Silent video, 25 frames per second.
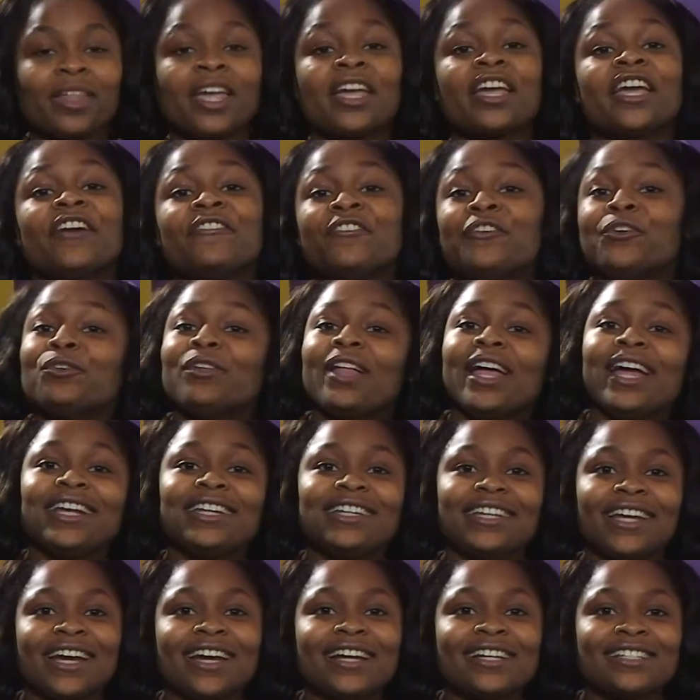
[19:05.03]
If you like
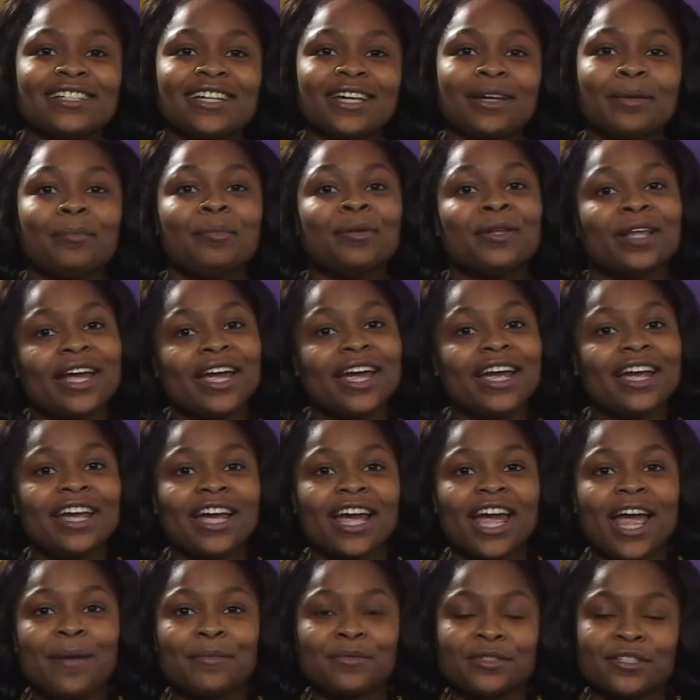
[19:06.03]
dancing, playing
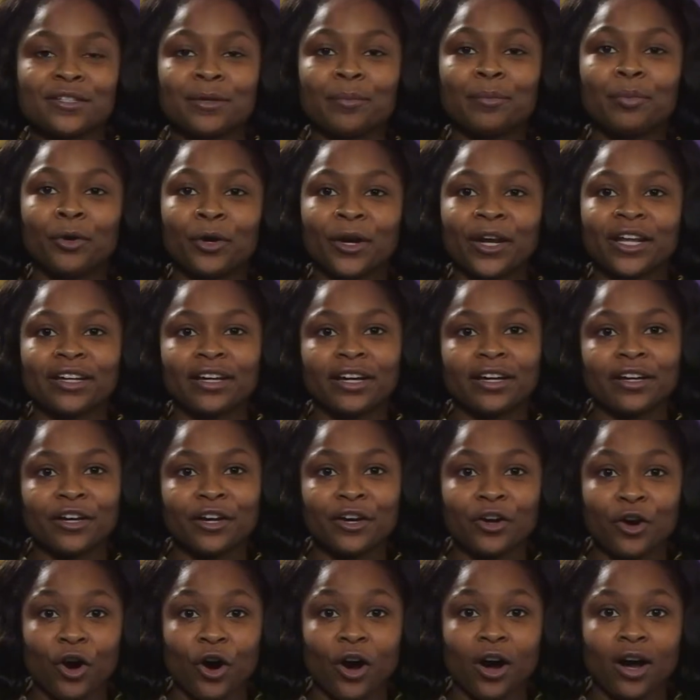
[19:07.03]
games, and supporting a good
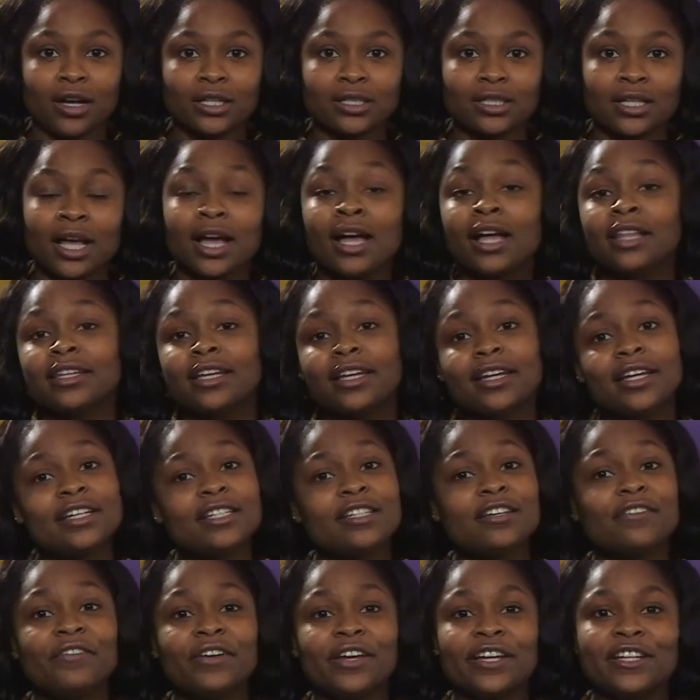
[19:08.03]
cause, then this
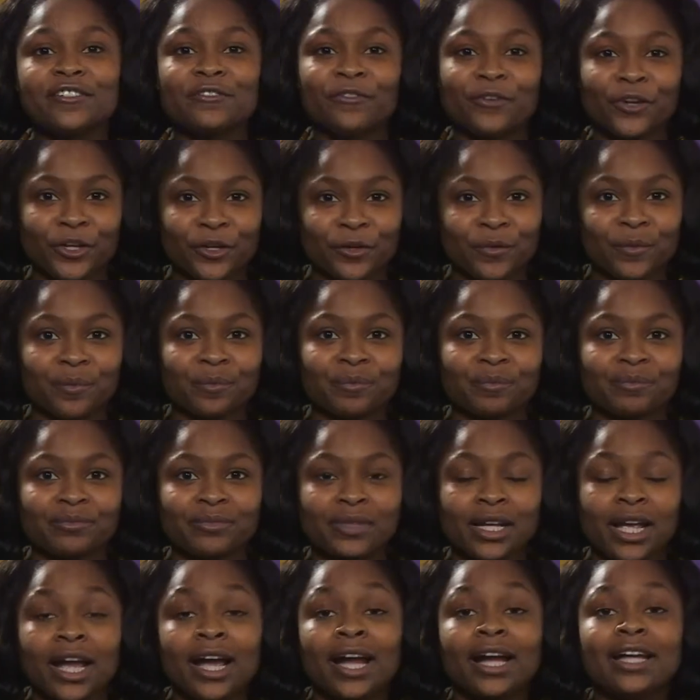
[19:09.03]
event is for you.
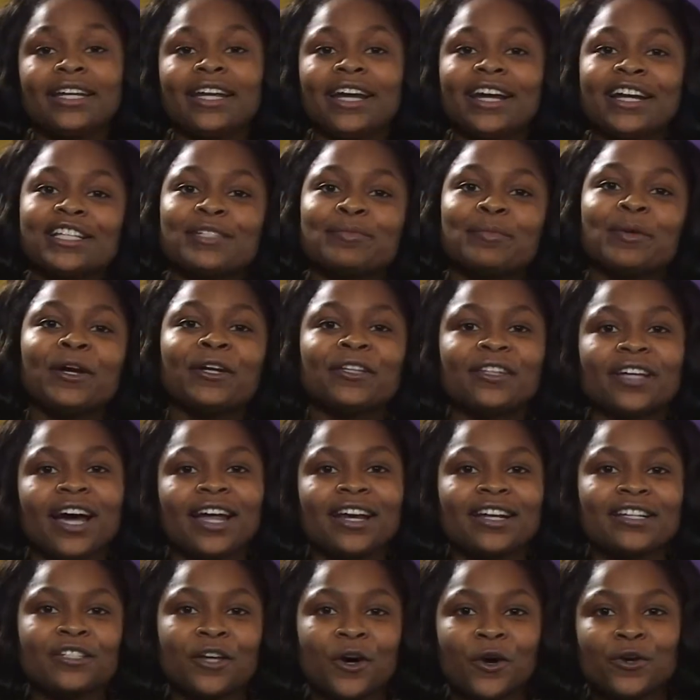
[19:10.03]
Dance Marathon
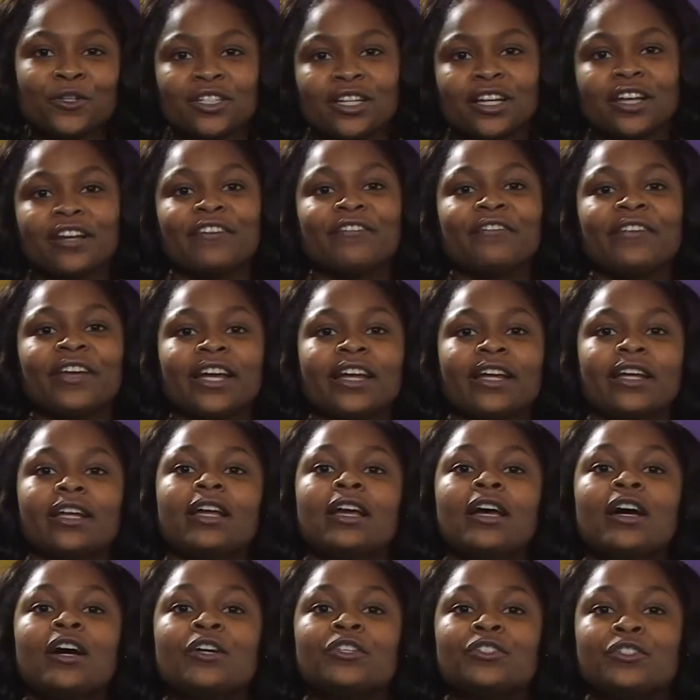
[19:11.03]
is hosting an event
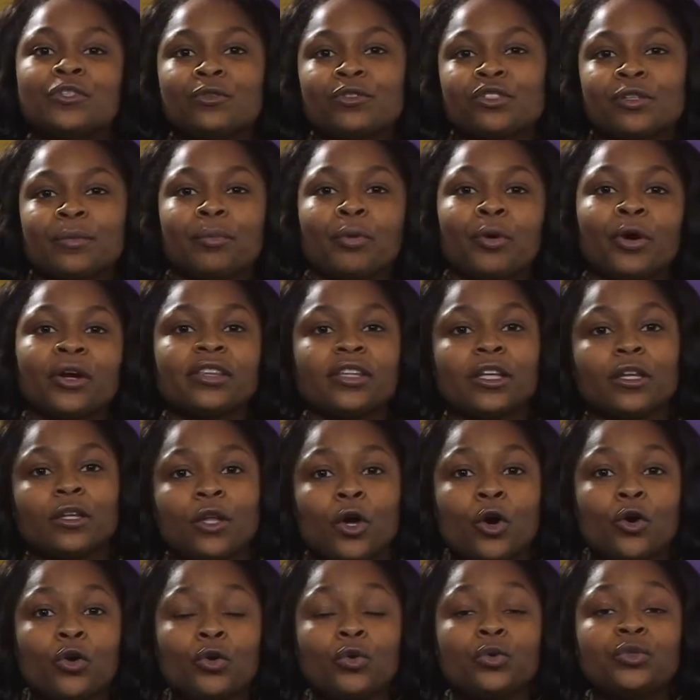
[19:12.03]
to support the
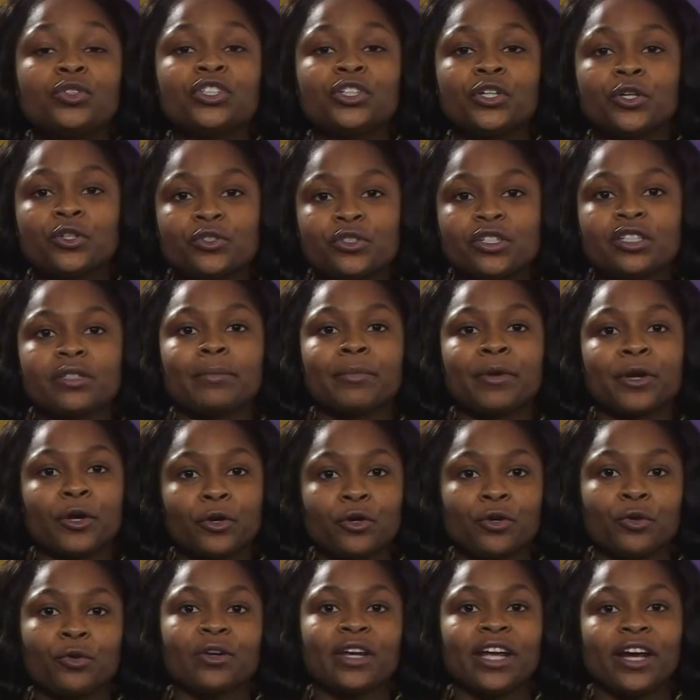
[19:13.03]
local Children's
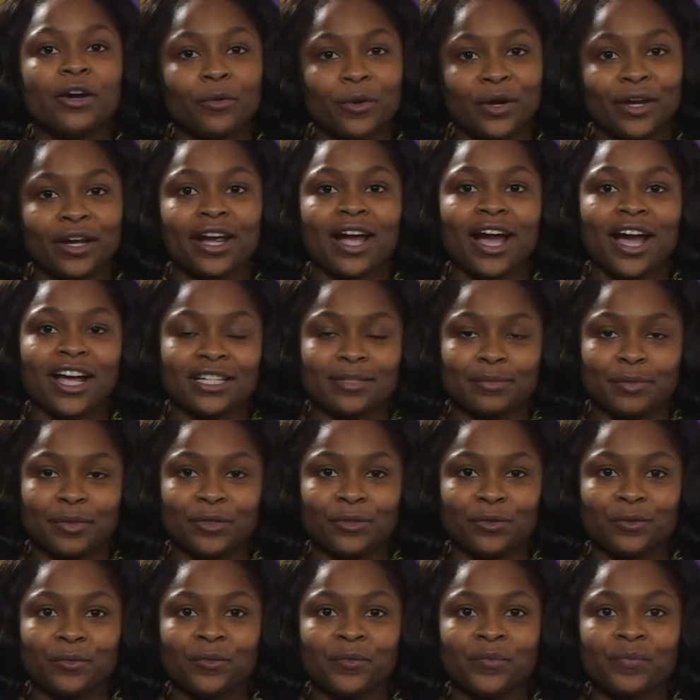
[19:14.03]
Miracle Network and
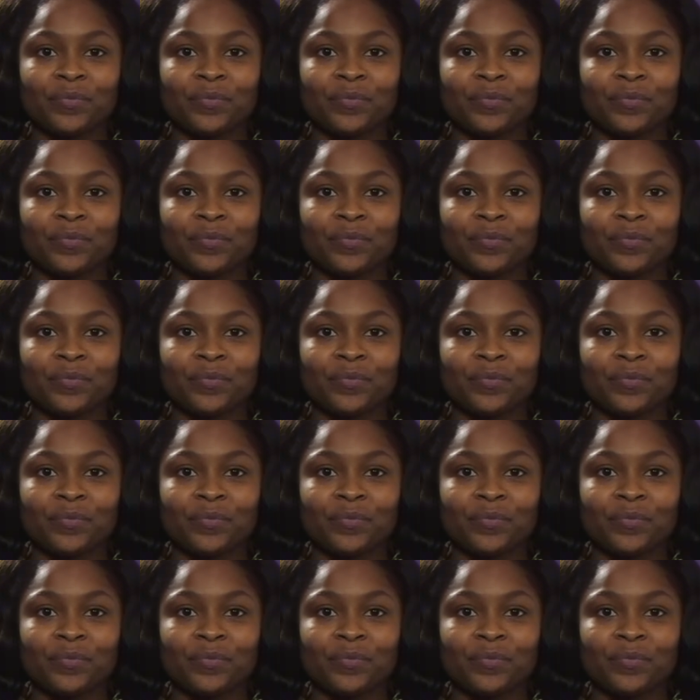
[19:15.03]
Hospital.